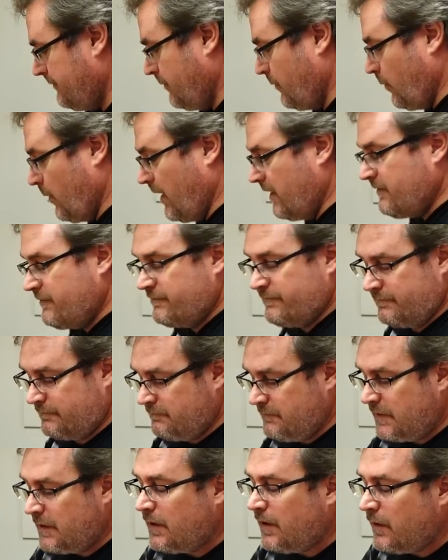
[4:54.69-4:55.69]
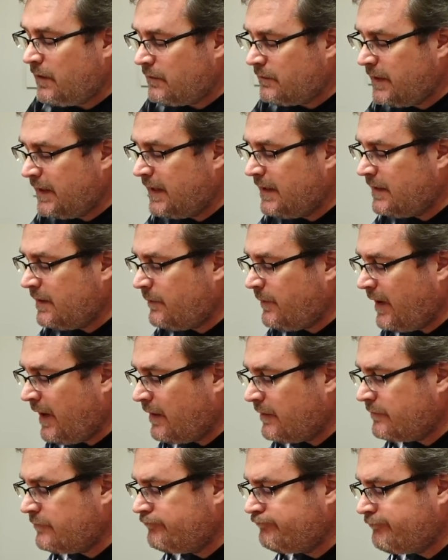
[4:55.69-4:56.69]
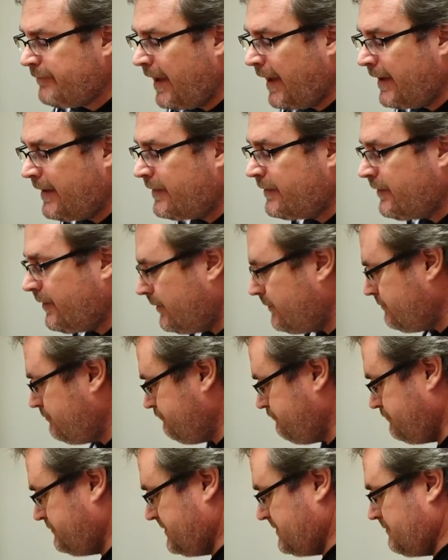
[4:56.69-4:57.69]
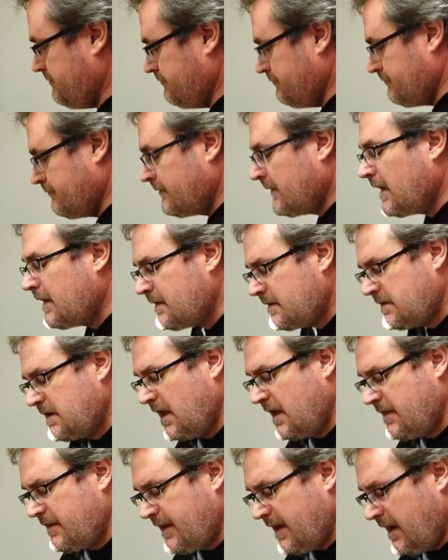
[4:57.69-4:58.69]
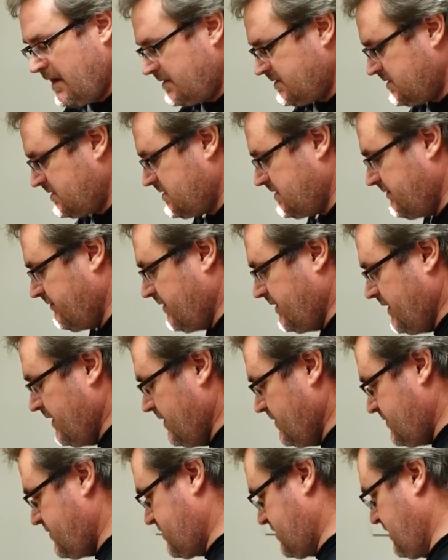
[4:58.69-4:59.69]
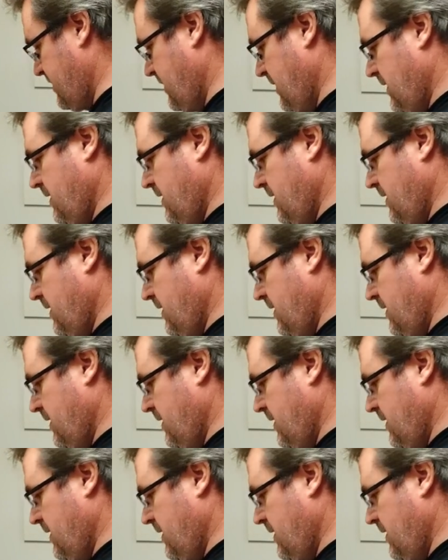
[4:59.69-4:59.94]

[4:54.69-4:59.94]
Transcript: went, you know, in about, I don't know, 10 thousandths of an inch.